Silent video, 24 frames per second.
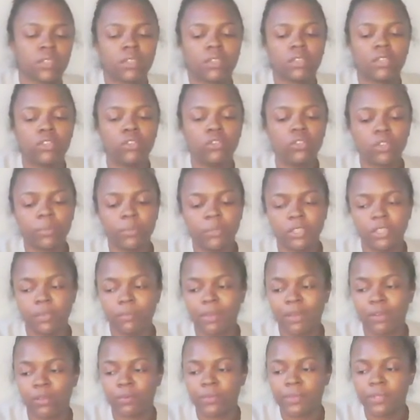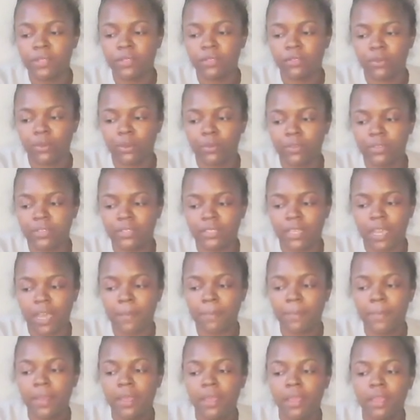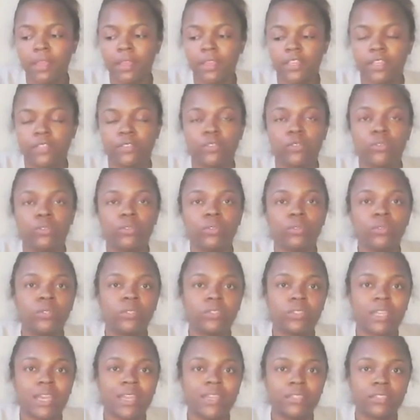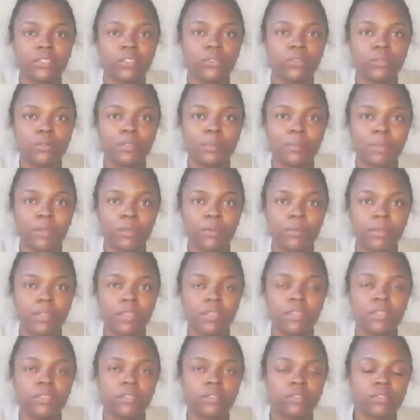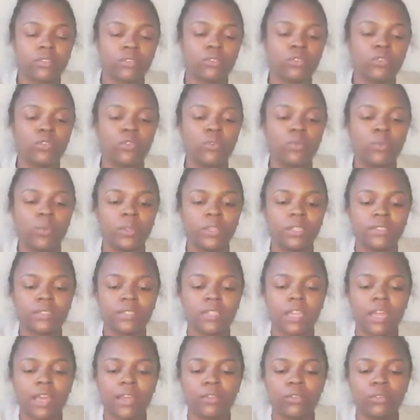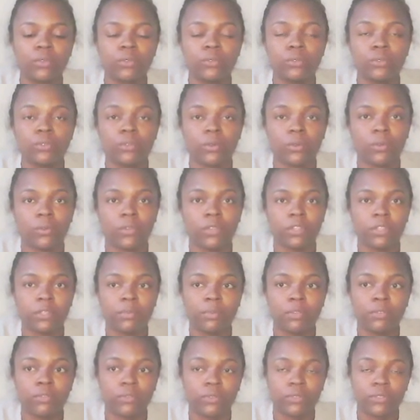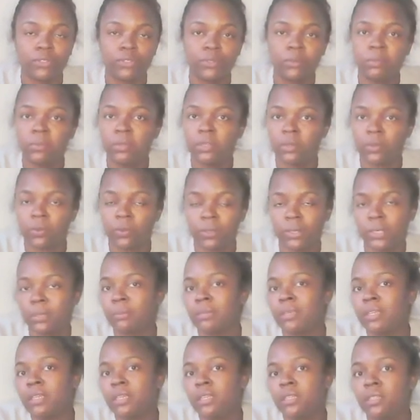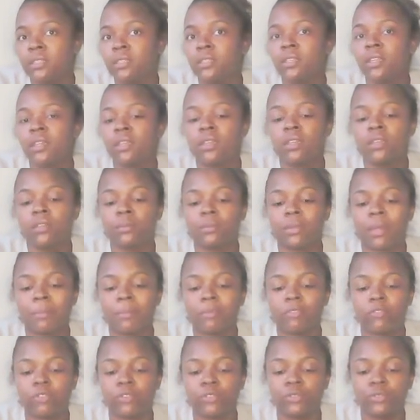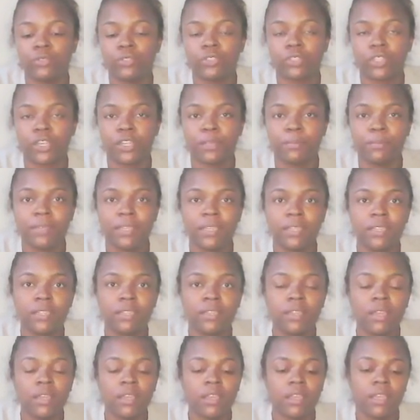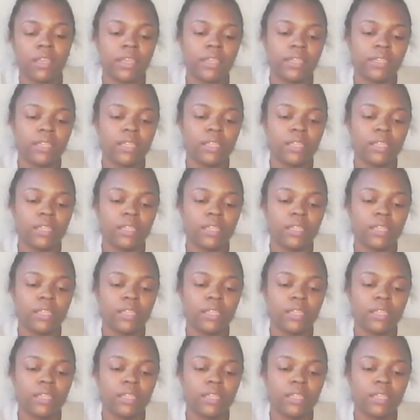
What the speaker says: and you can put the metal beads over top. if you do decide to use the metal beads, you want to slide those on before you put on the bead and before you start beading, and